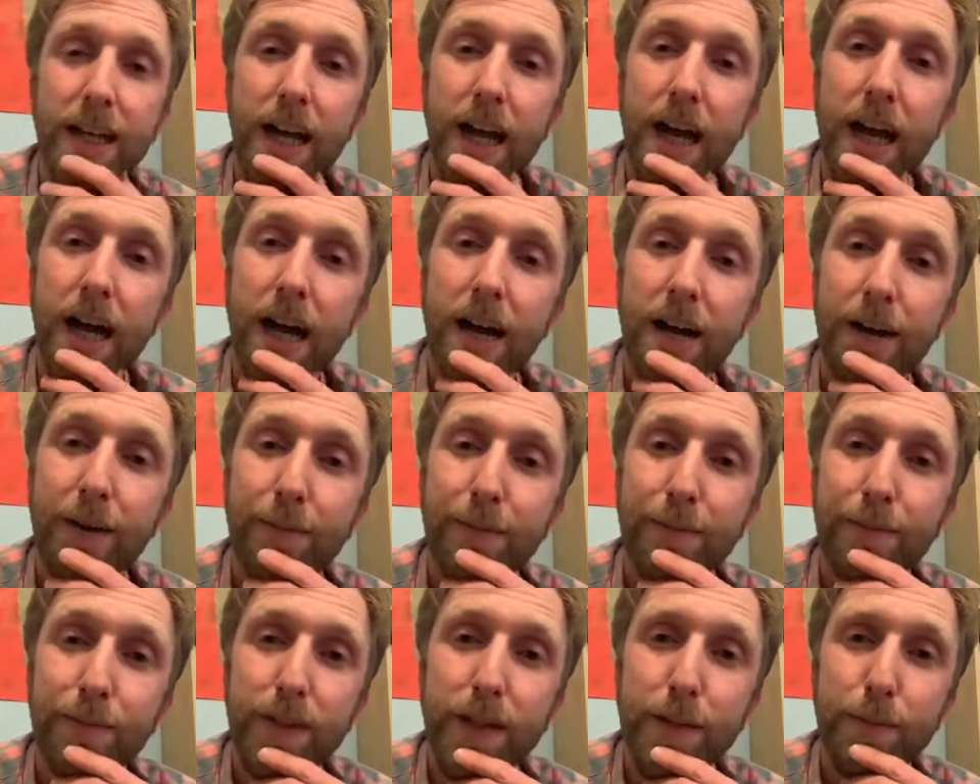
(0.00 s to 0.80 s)

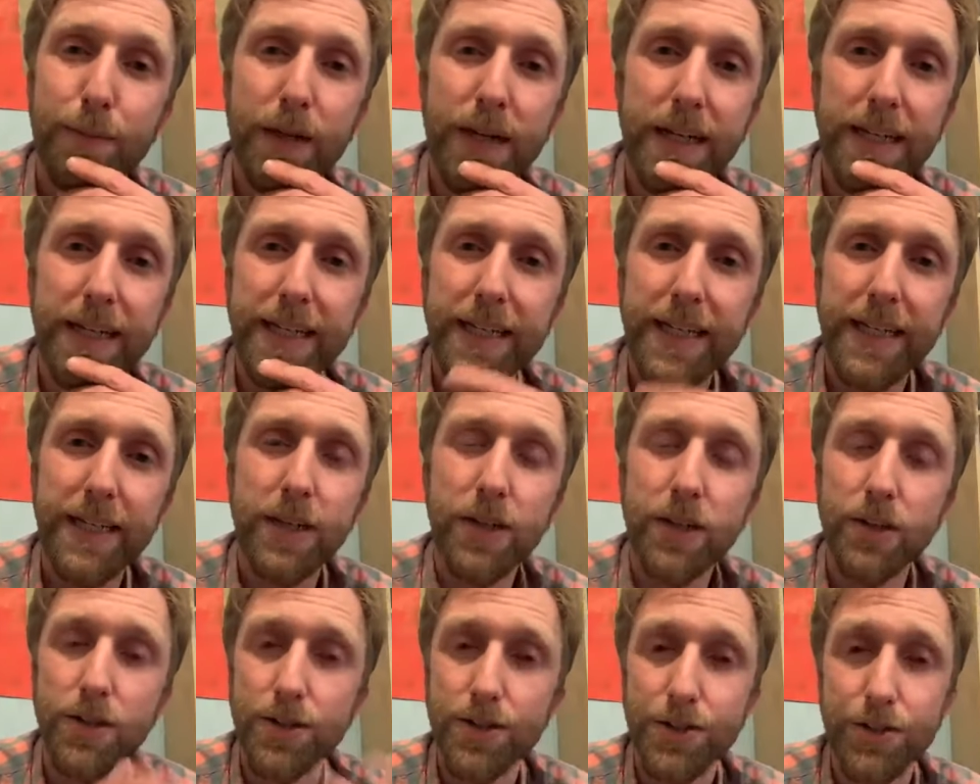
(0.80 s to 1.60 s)
But he
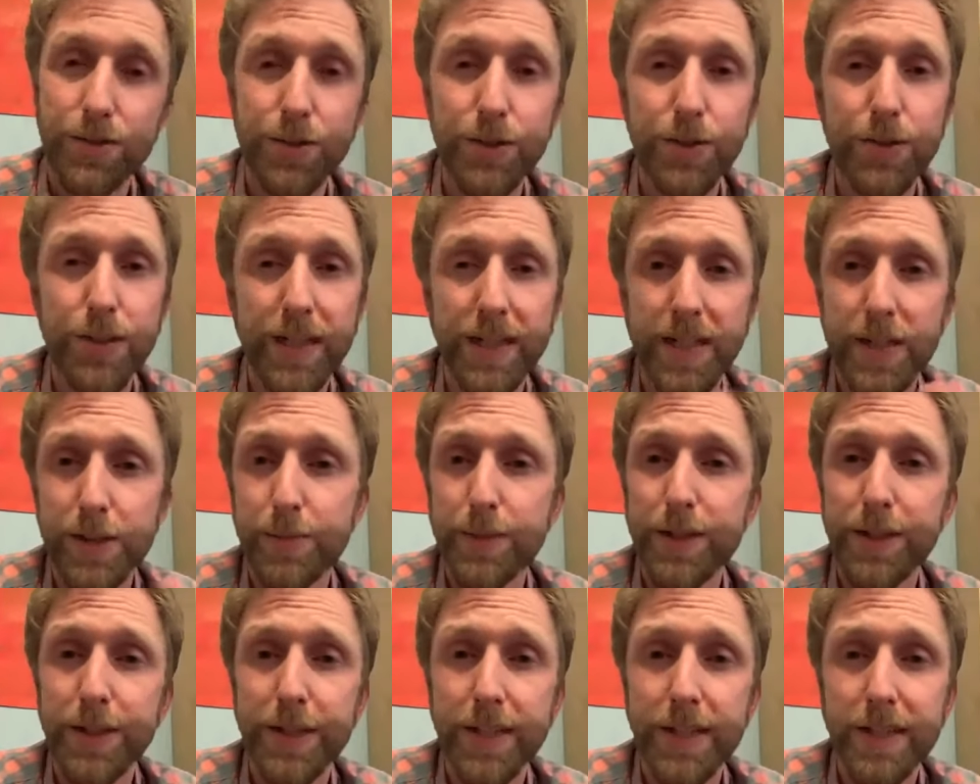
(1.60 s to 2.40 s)
goes through an
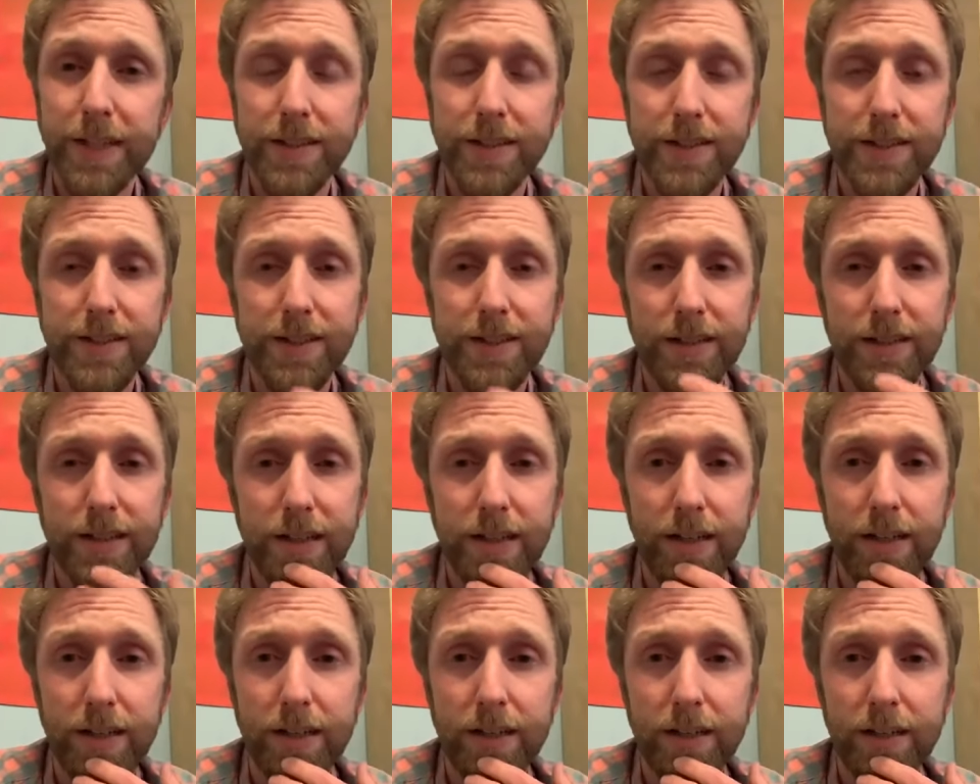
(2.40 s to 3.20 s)
experience
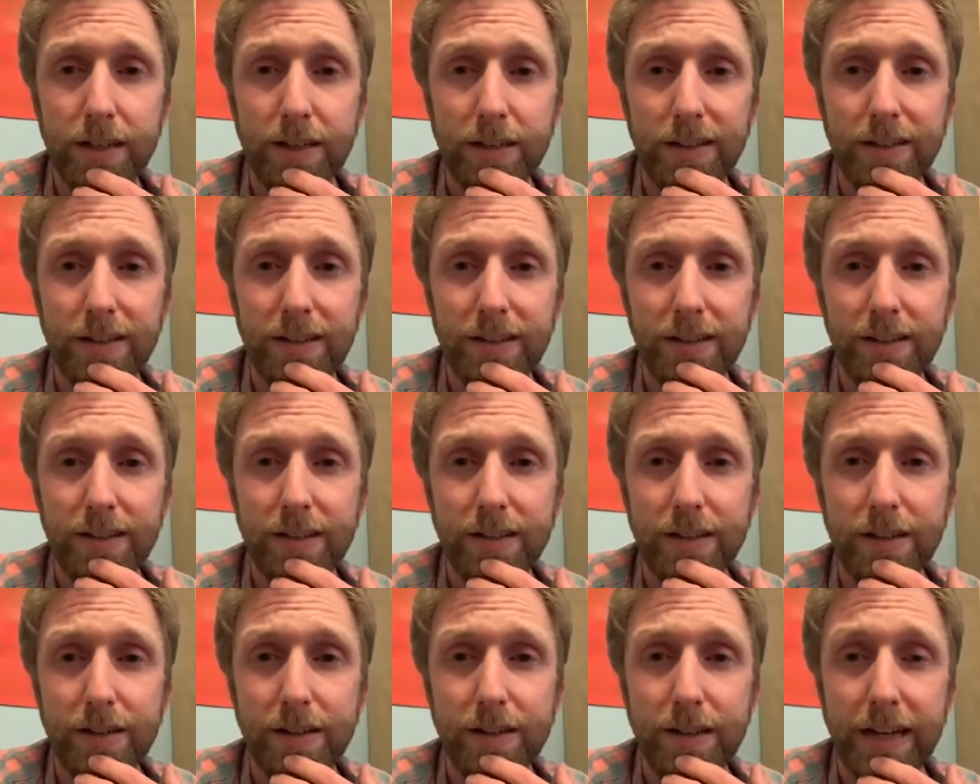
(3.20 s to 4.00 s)

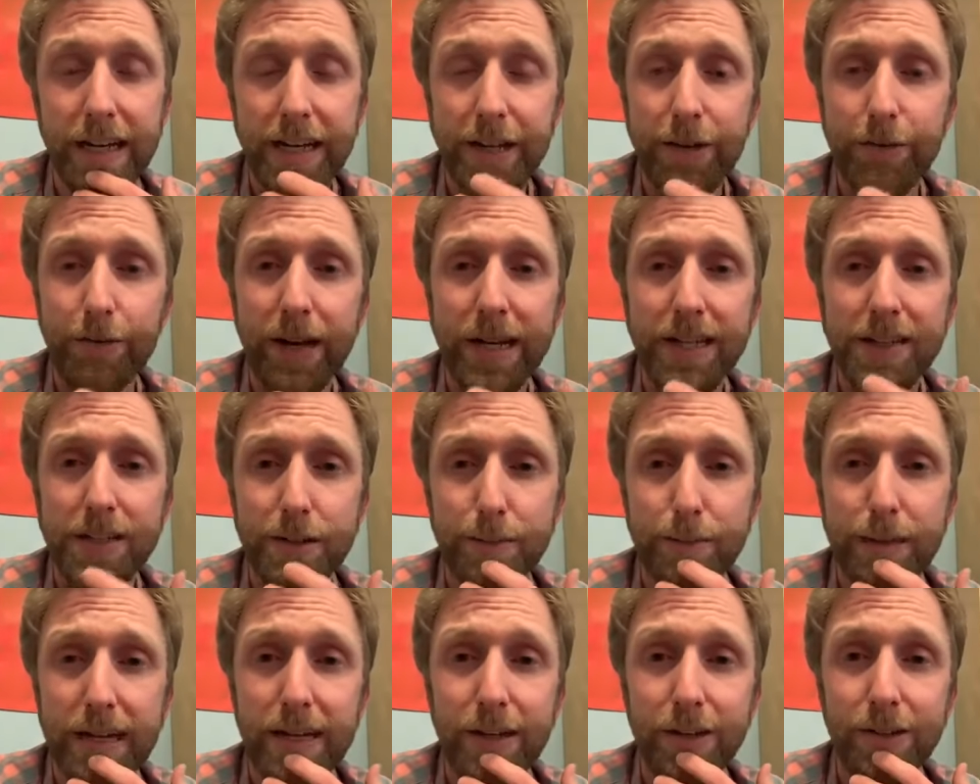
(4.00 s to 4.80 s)
that he writes
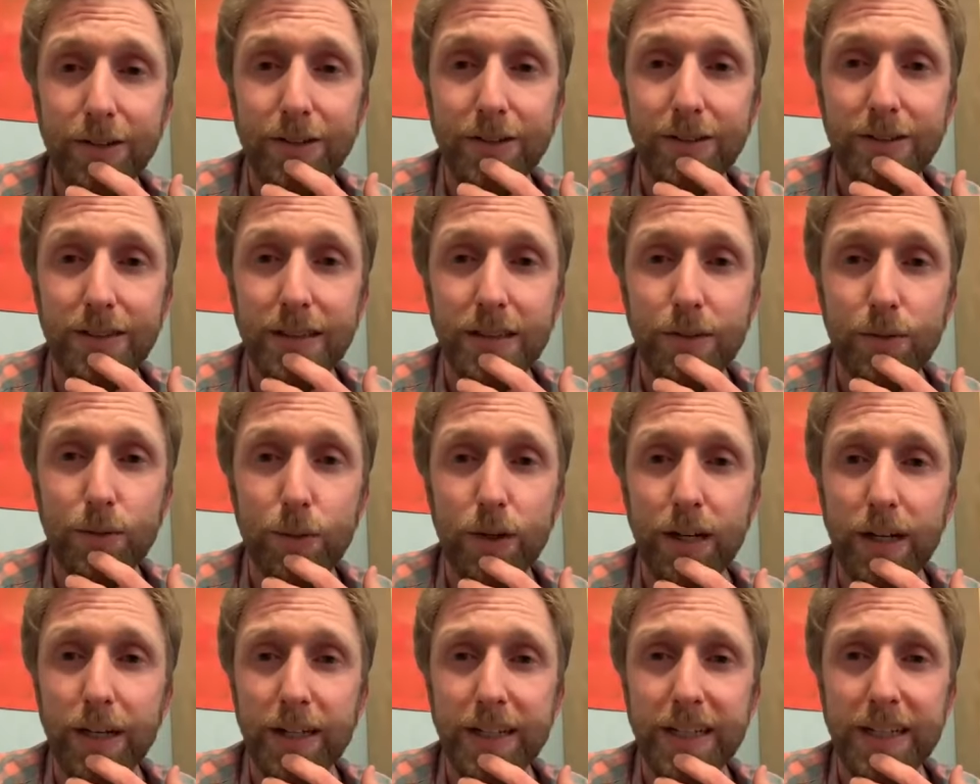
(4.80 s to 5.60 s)
about
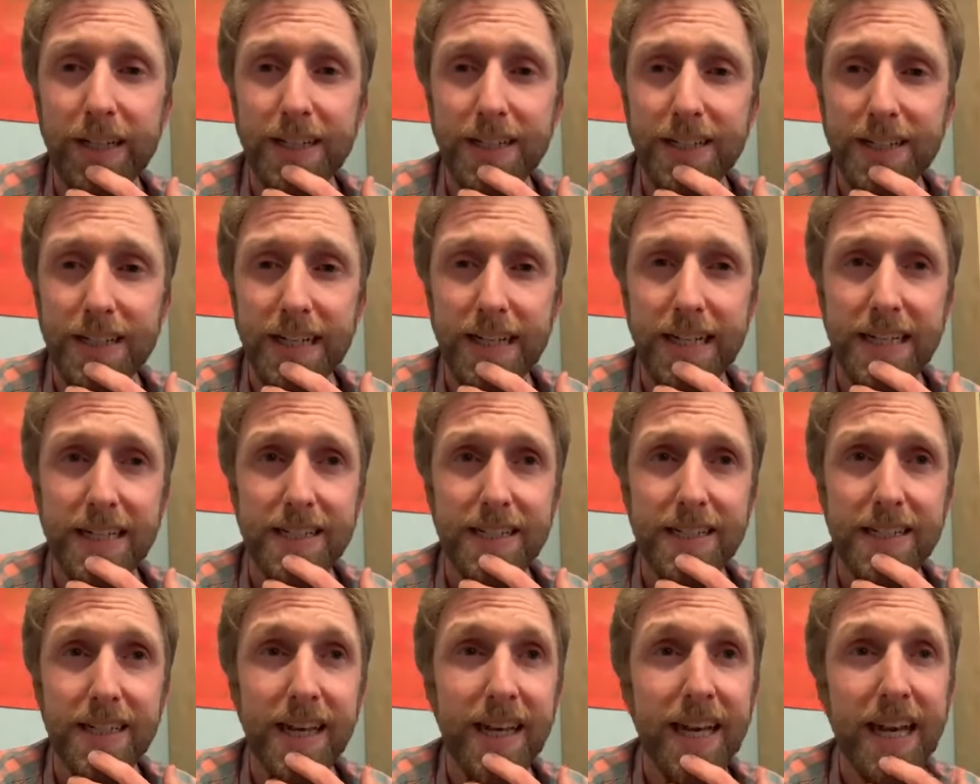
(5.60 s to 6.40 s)
where he
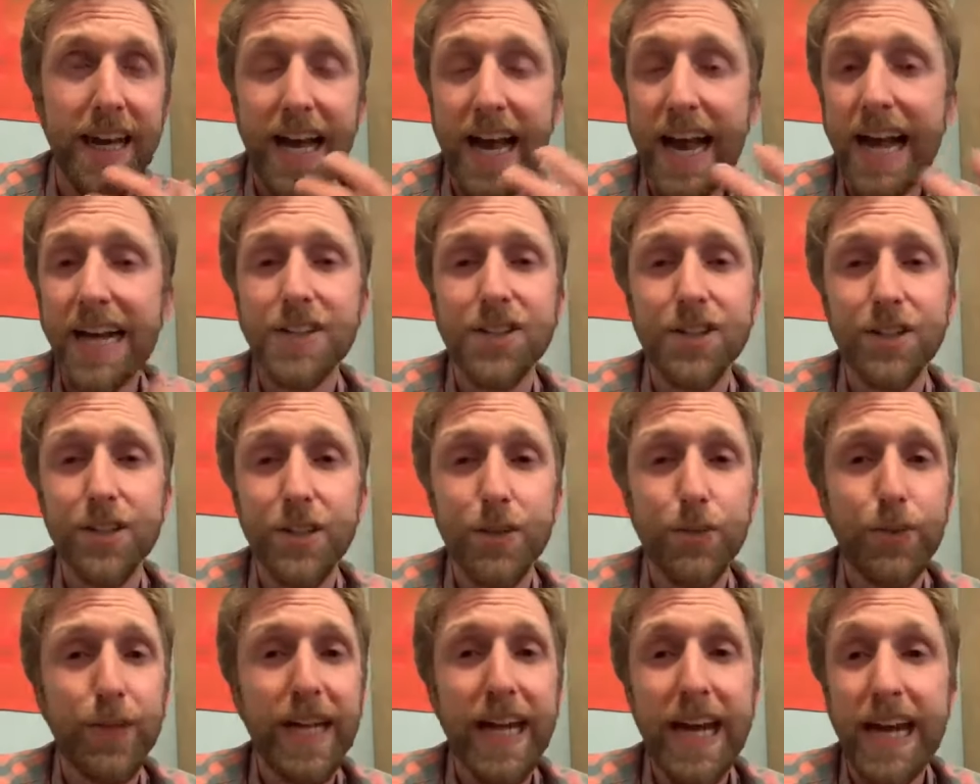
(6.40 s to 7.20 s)
says,
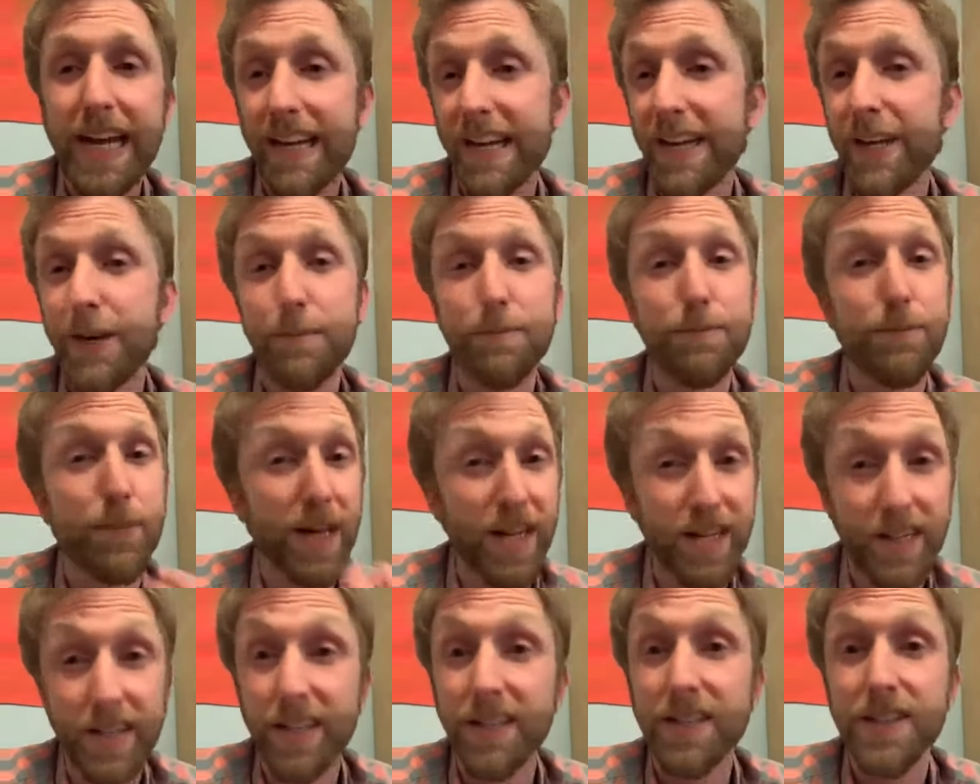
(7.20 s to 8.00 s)
actually, we had an
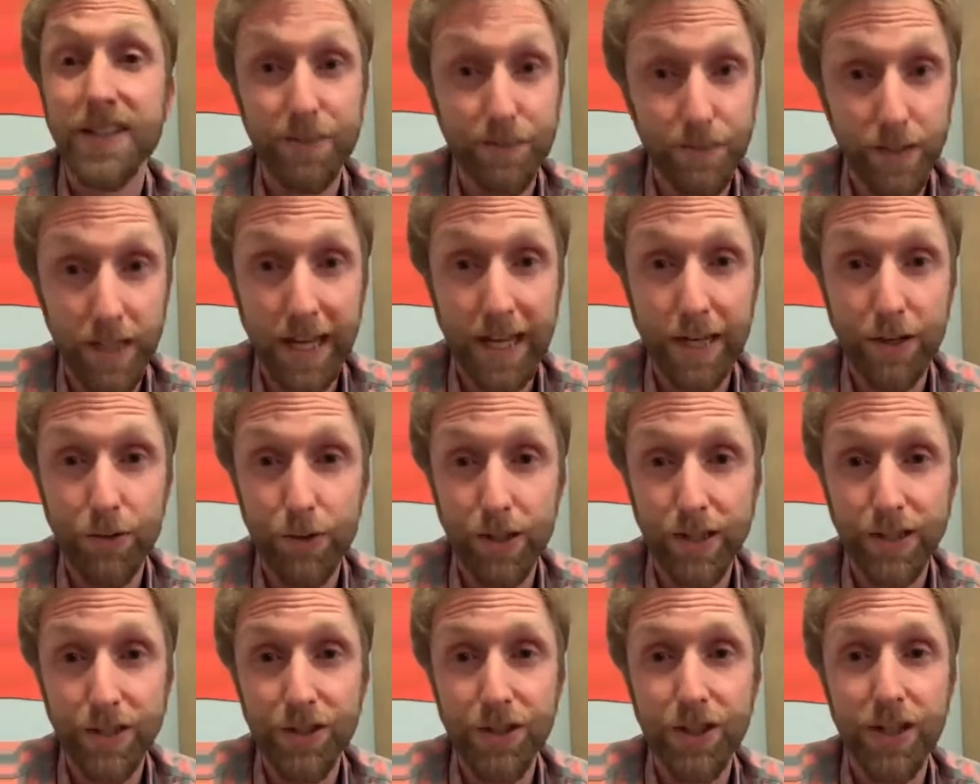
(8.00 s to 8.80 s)
abundance of
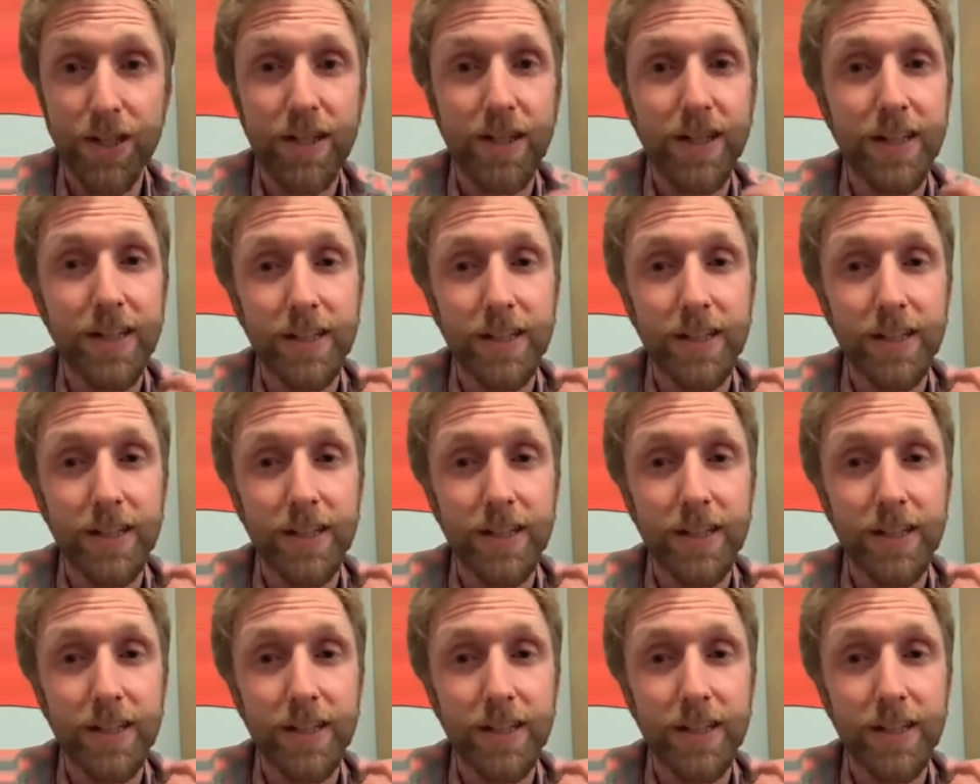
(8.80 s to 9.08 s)
language.